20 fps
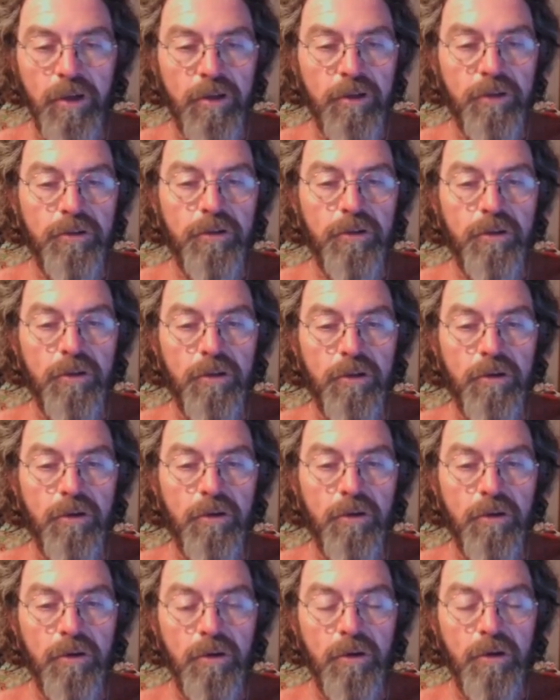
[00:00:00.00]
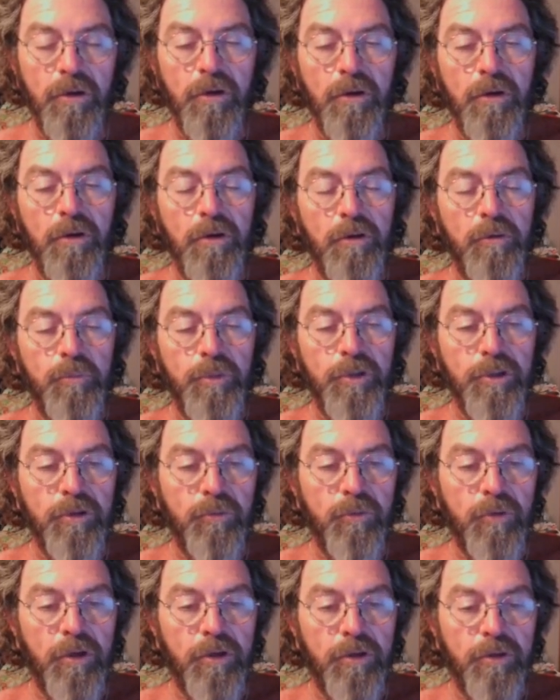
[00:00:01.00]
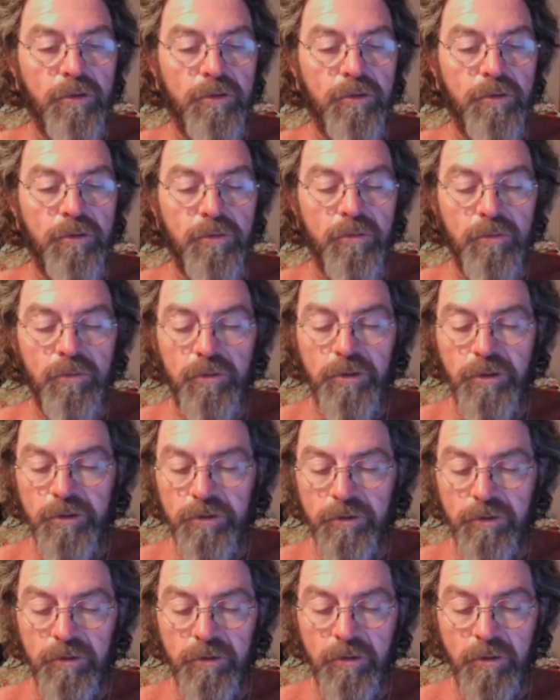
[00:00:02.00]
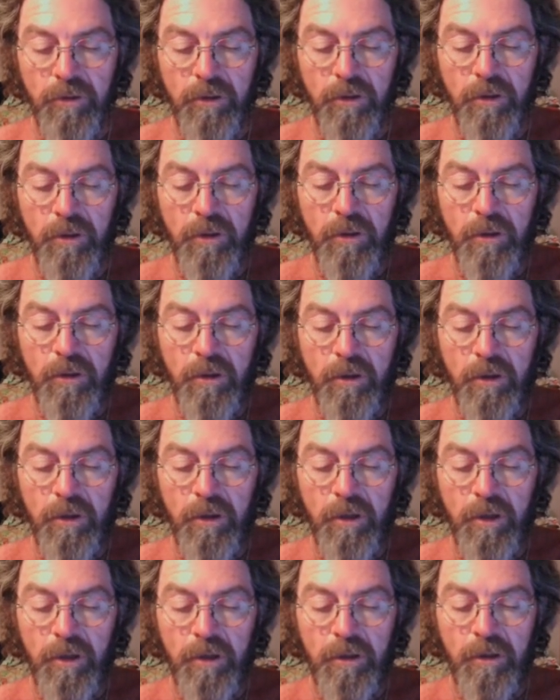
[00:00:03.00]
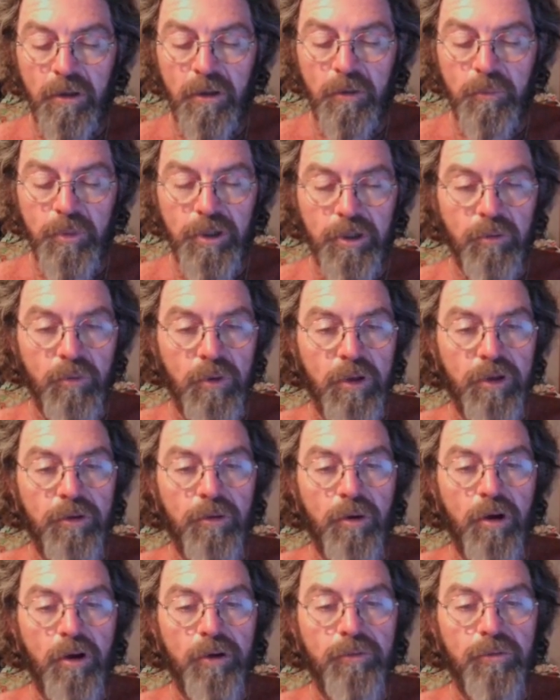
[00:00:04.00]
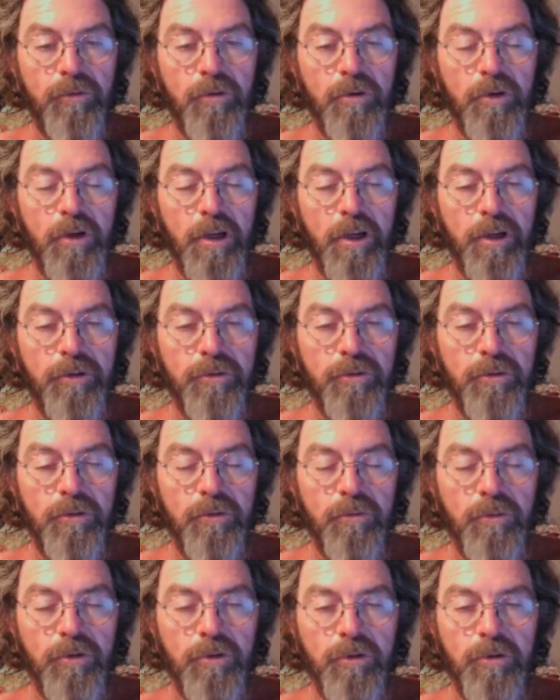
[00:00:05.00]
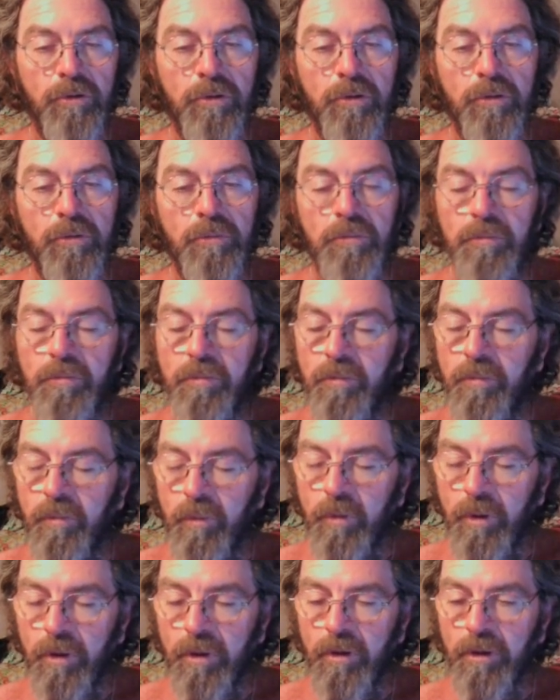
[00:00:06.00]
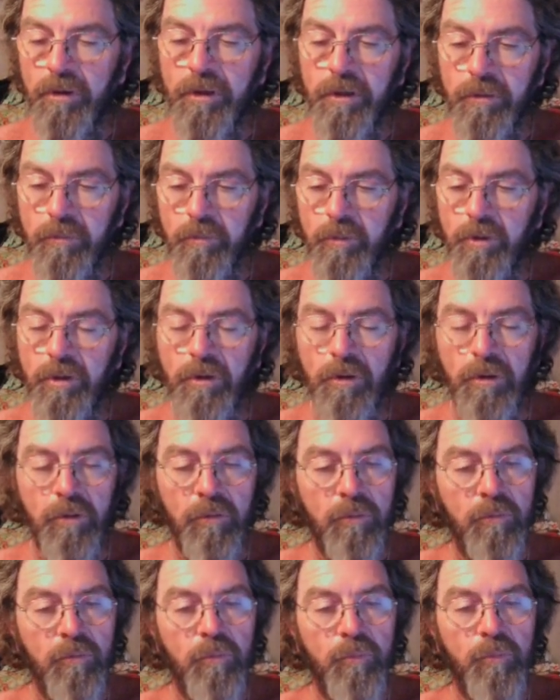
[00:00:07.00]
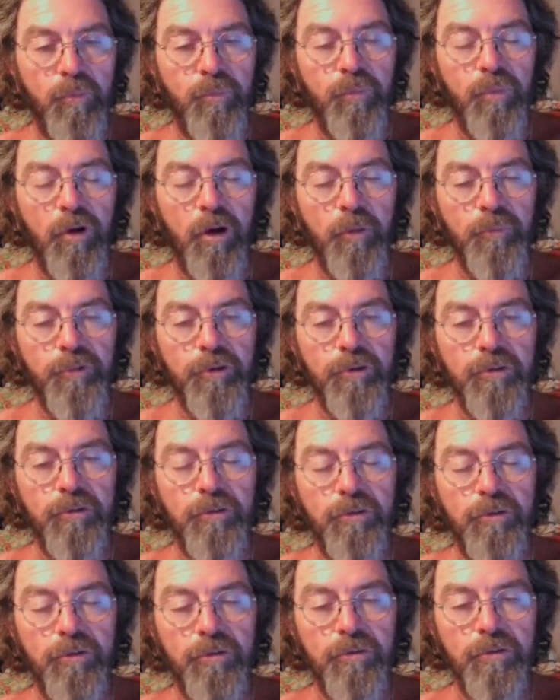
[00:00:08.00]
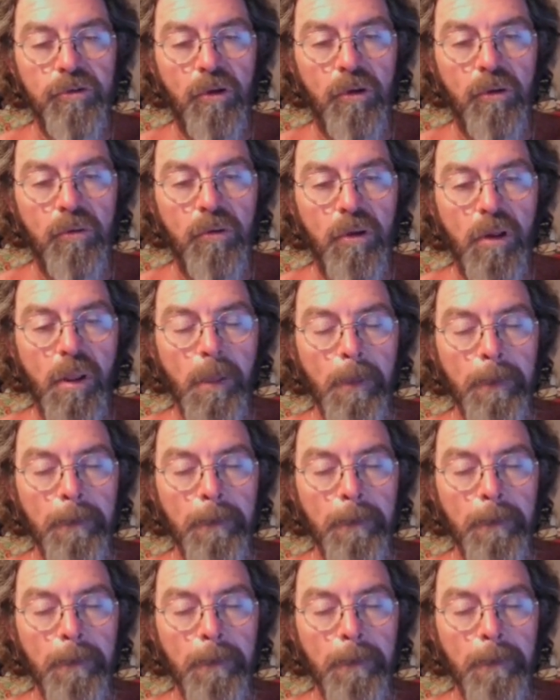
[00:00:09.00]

ready to hear, being ready to listen, and being ready to offer an answer when you're, you know, prompted to do so.